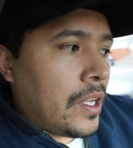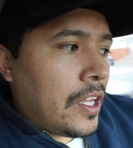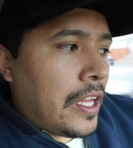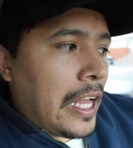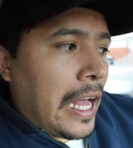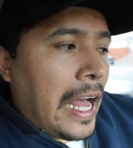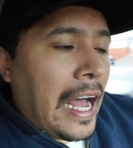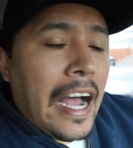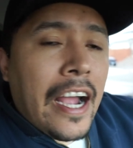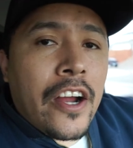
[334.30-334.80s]

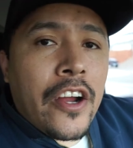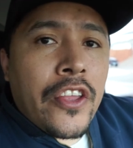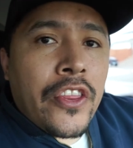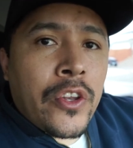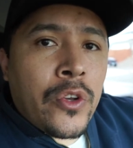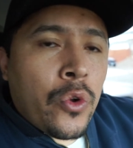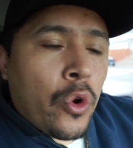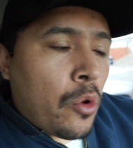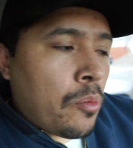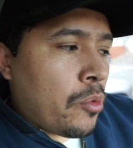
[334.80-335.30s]
higher
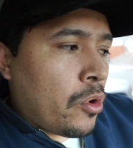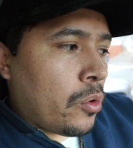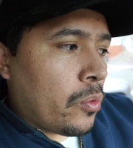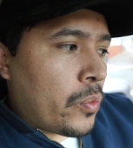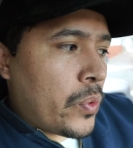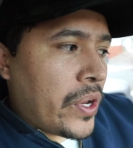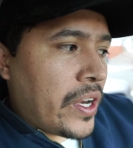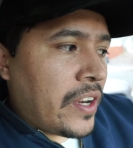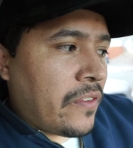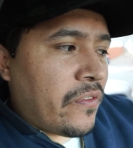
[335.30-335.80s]
than normal,
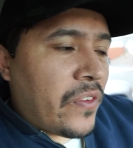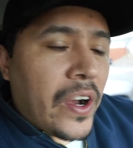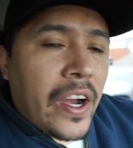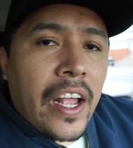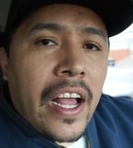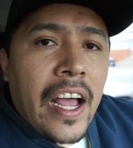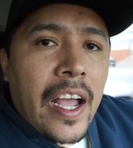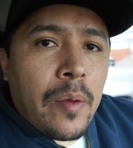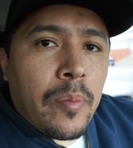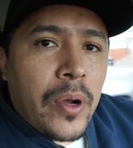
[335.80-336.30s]
reading
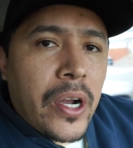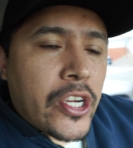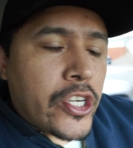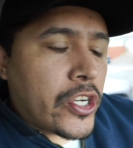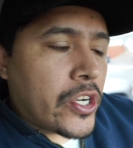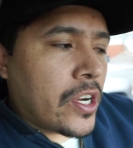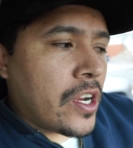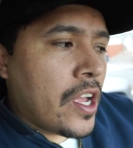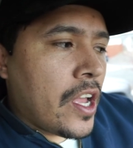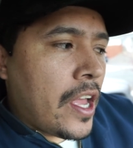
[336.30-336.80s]
very high
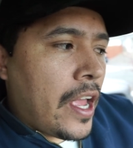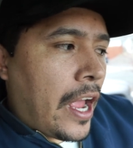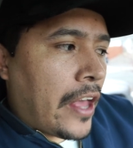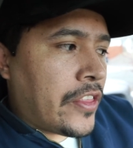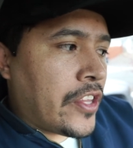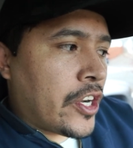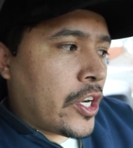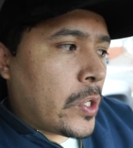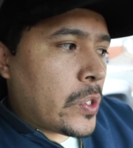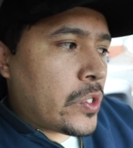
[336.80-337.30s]
pressure, and
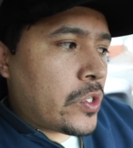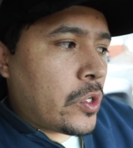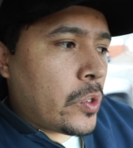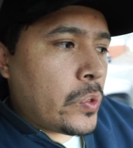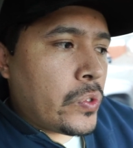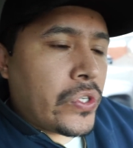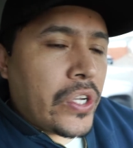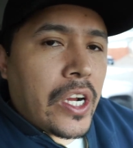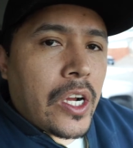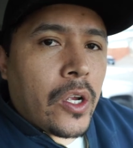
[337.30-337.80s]
then it goes to
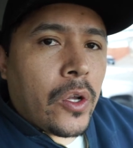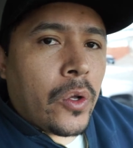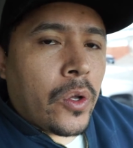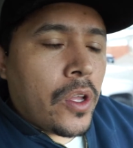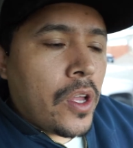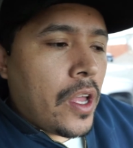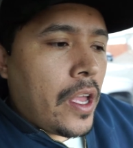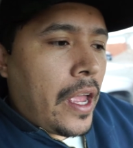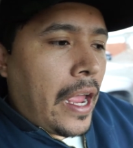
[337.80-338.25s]
zero,